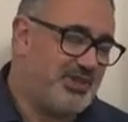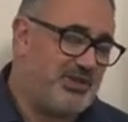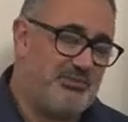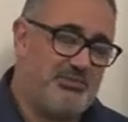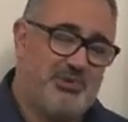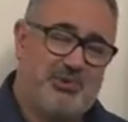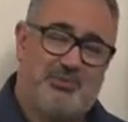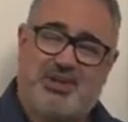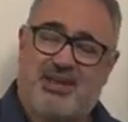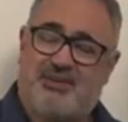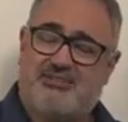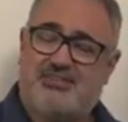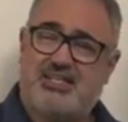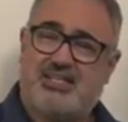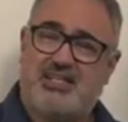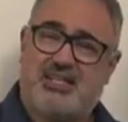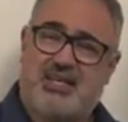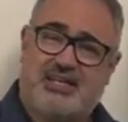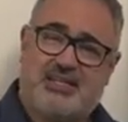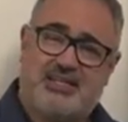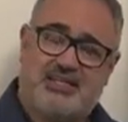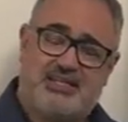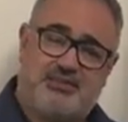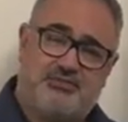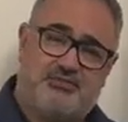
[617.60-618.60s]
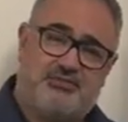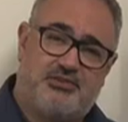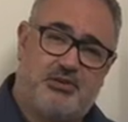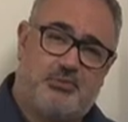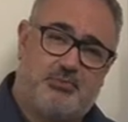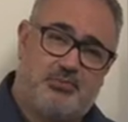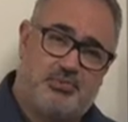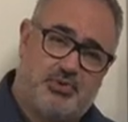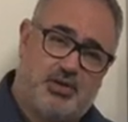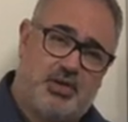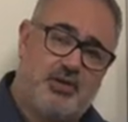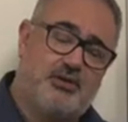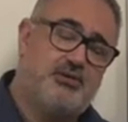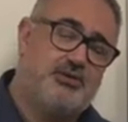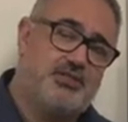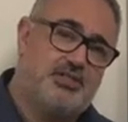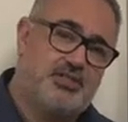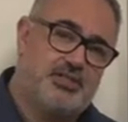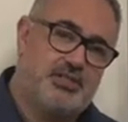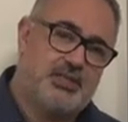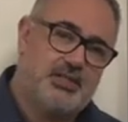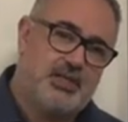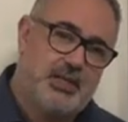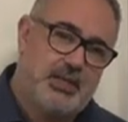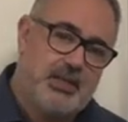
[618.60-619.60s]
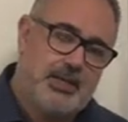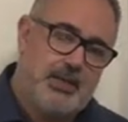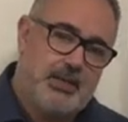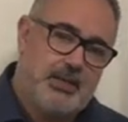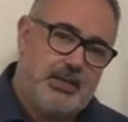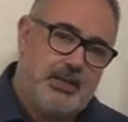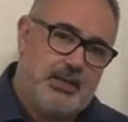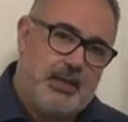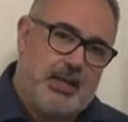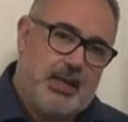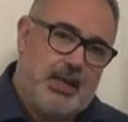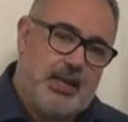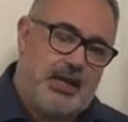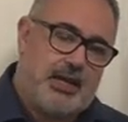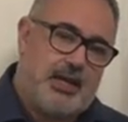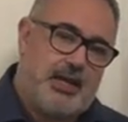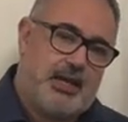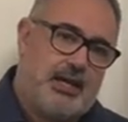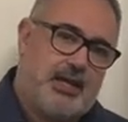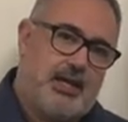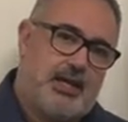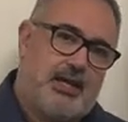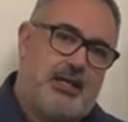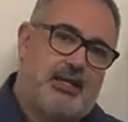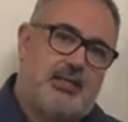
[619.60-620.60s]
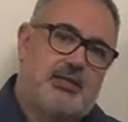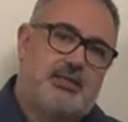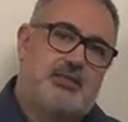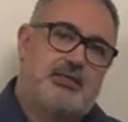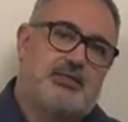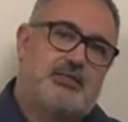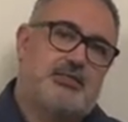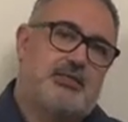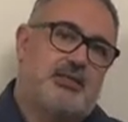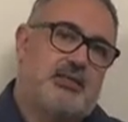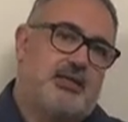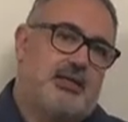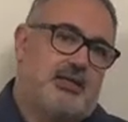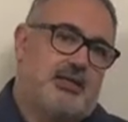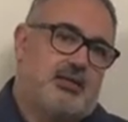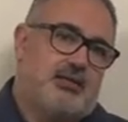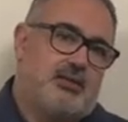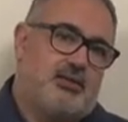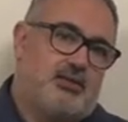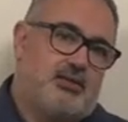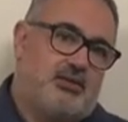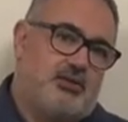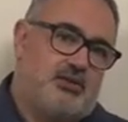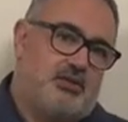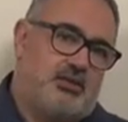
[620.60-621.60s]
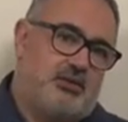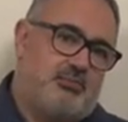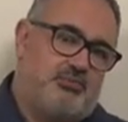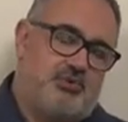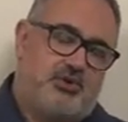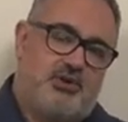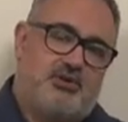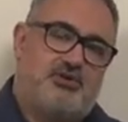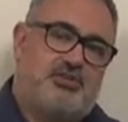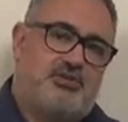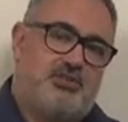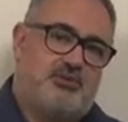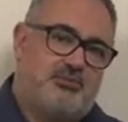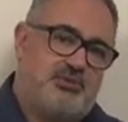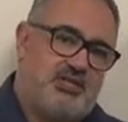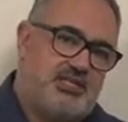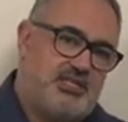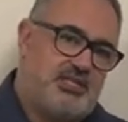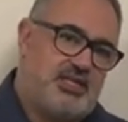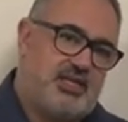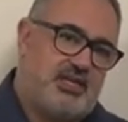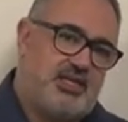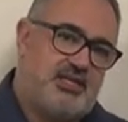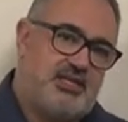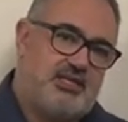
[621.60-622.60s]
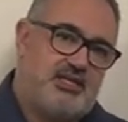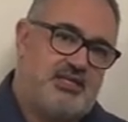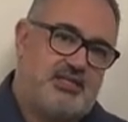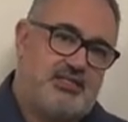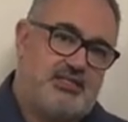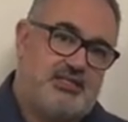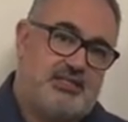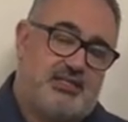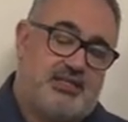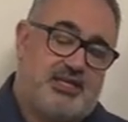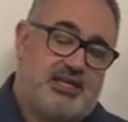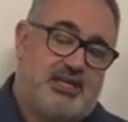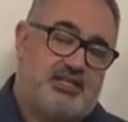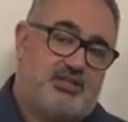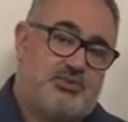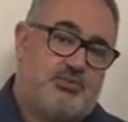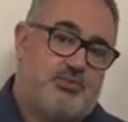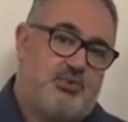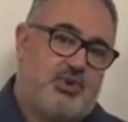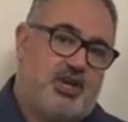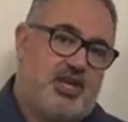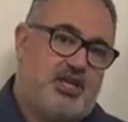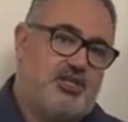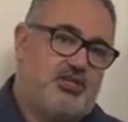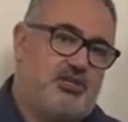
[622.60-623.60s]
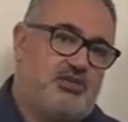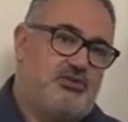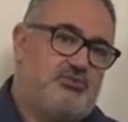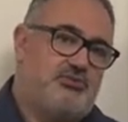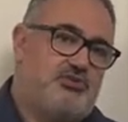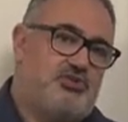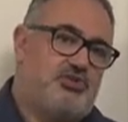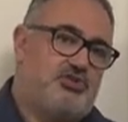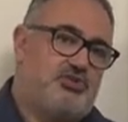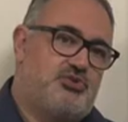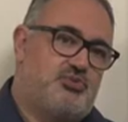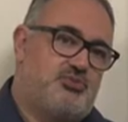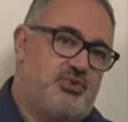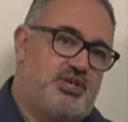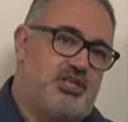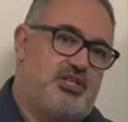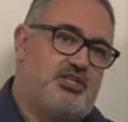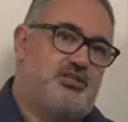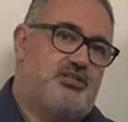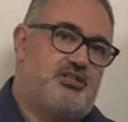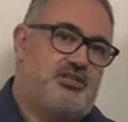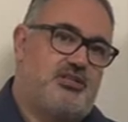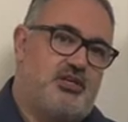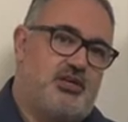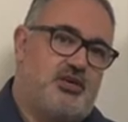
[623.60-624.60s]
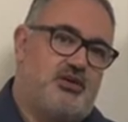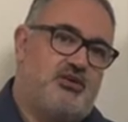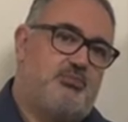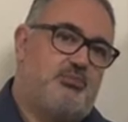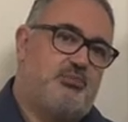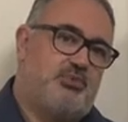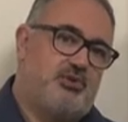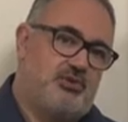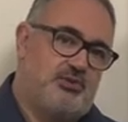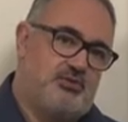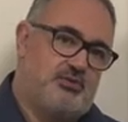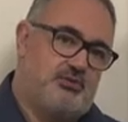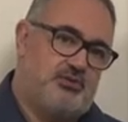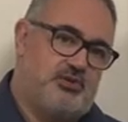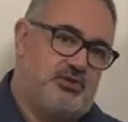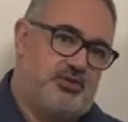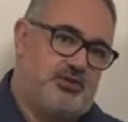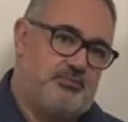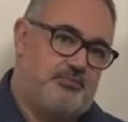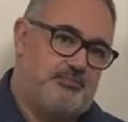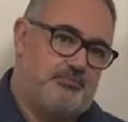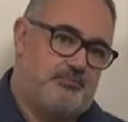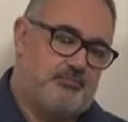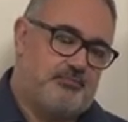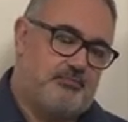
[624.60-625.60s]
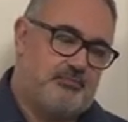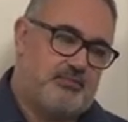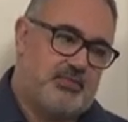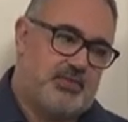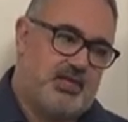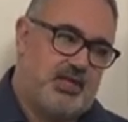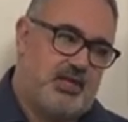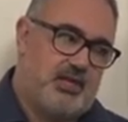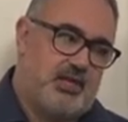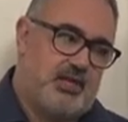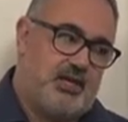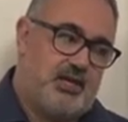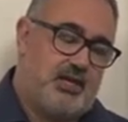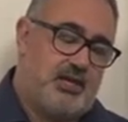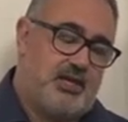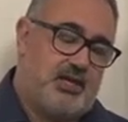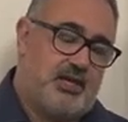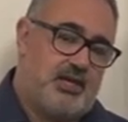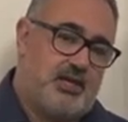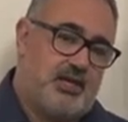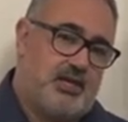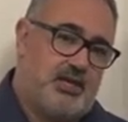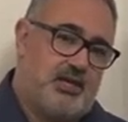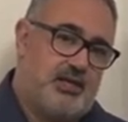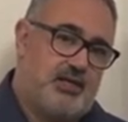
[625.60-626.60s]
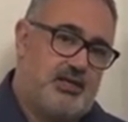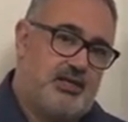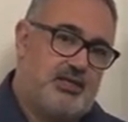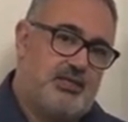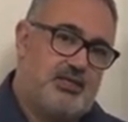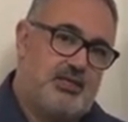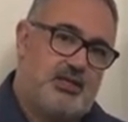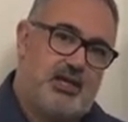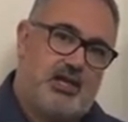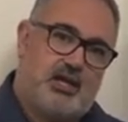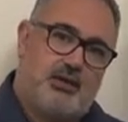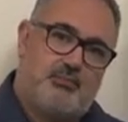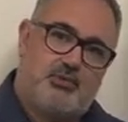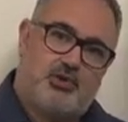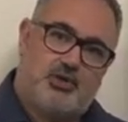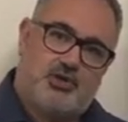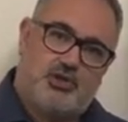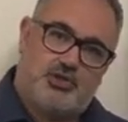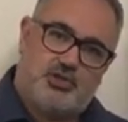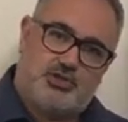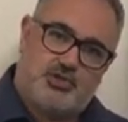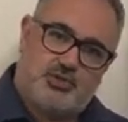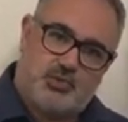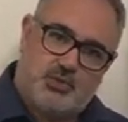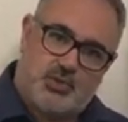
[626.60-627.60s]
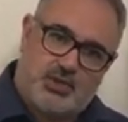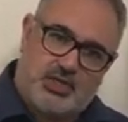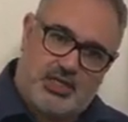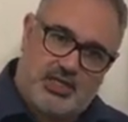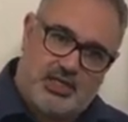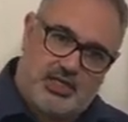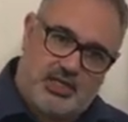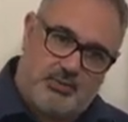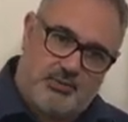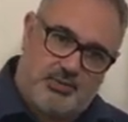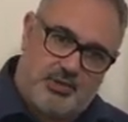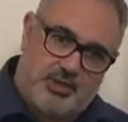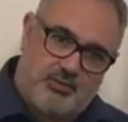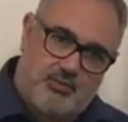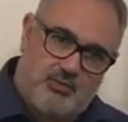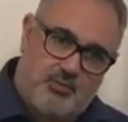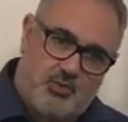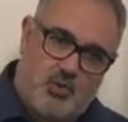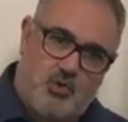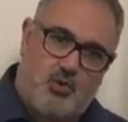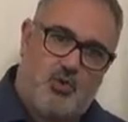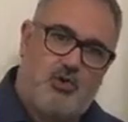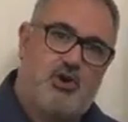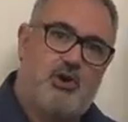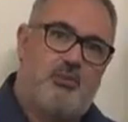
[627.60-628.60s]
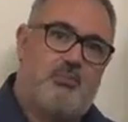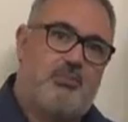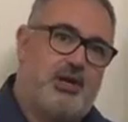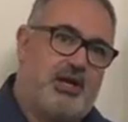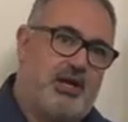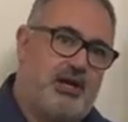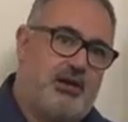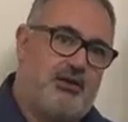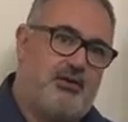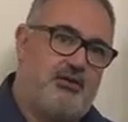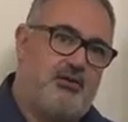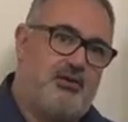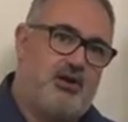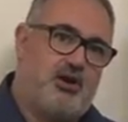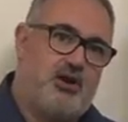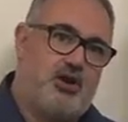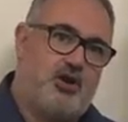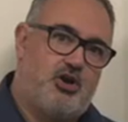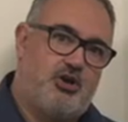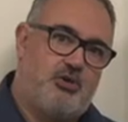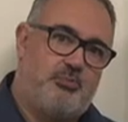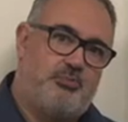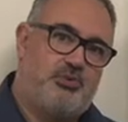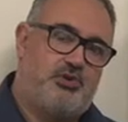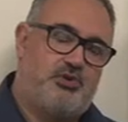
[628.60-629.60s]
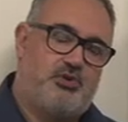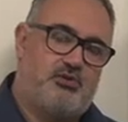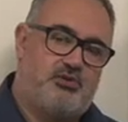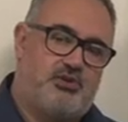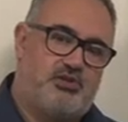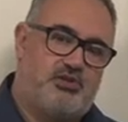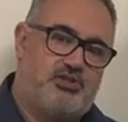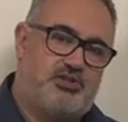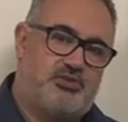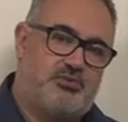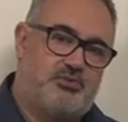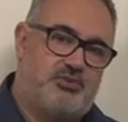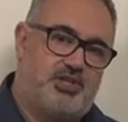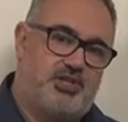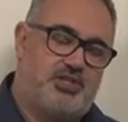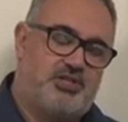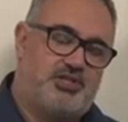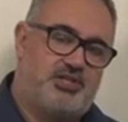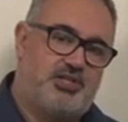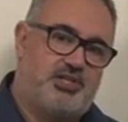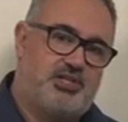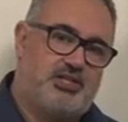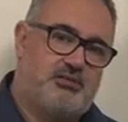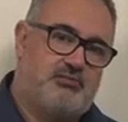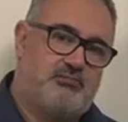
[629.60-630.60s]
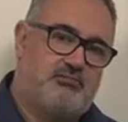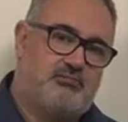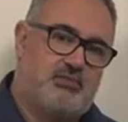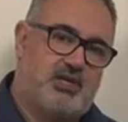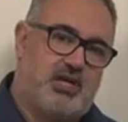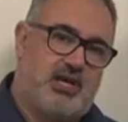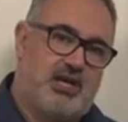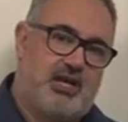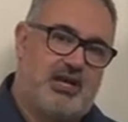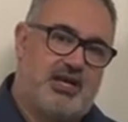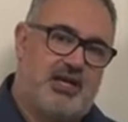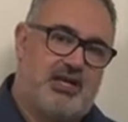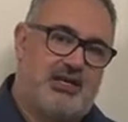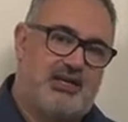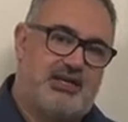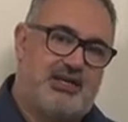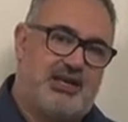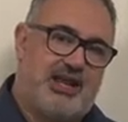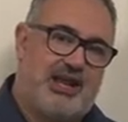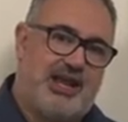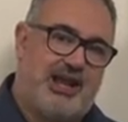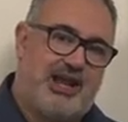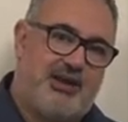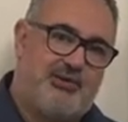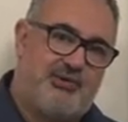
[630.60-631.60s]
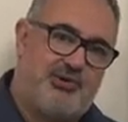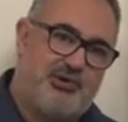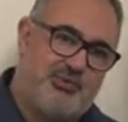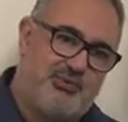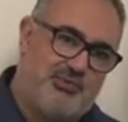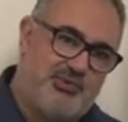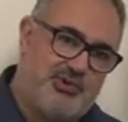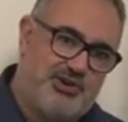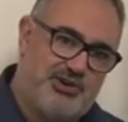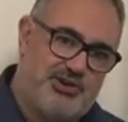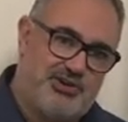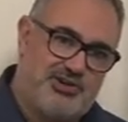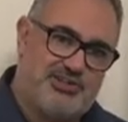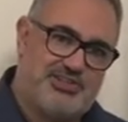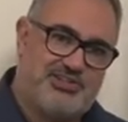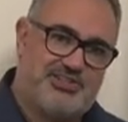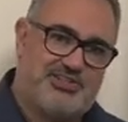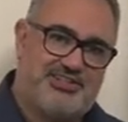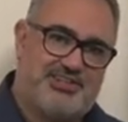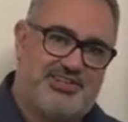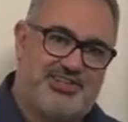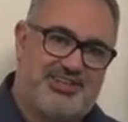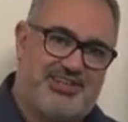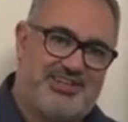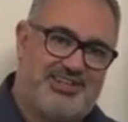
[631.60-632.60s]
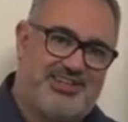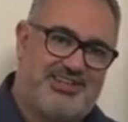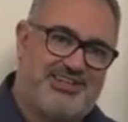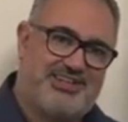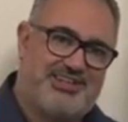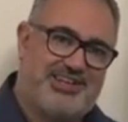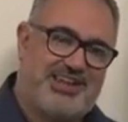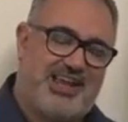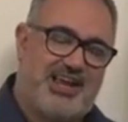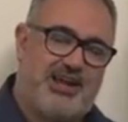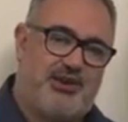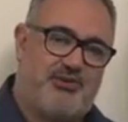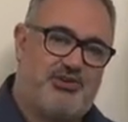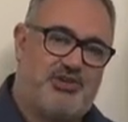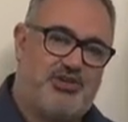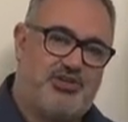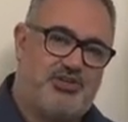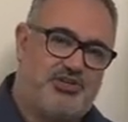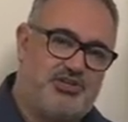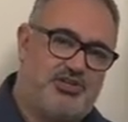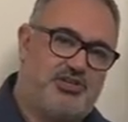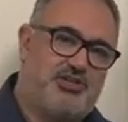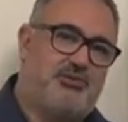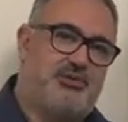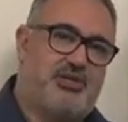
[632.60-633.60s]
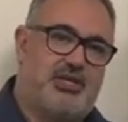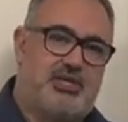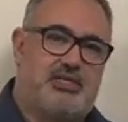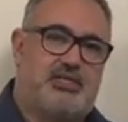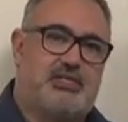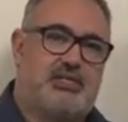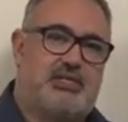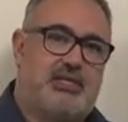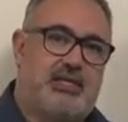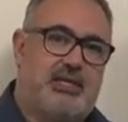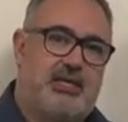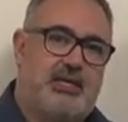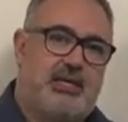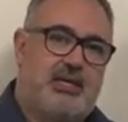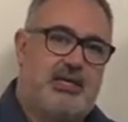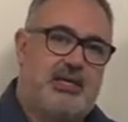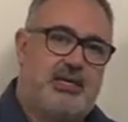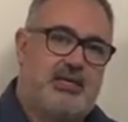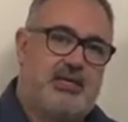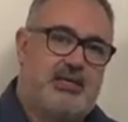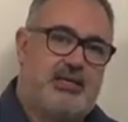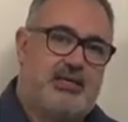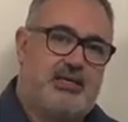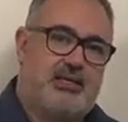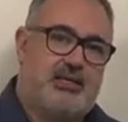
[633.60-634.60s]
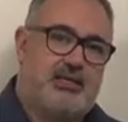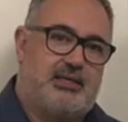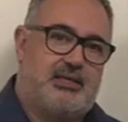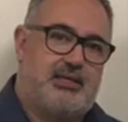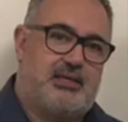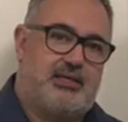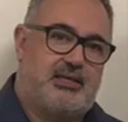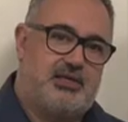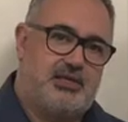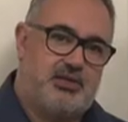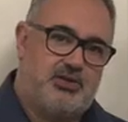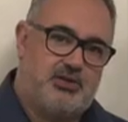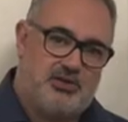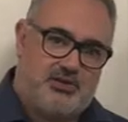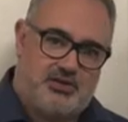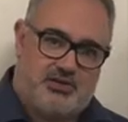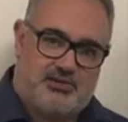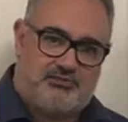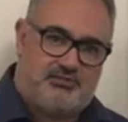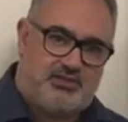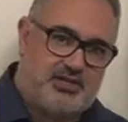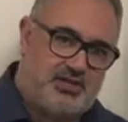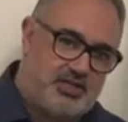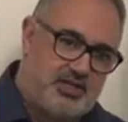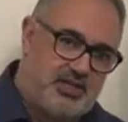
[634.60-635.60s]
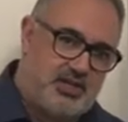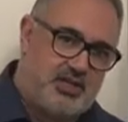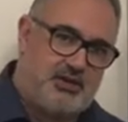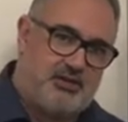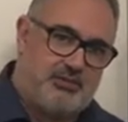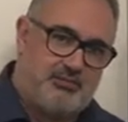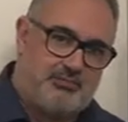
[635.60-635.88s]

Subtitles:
Well, we have to take a different approach, and the approach that we take is that that's where you switch the opioid. And I'm going to talk a little bit more about opioid switching and how it works and how you do it in another video.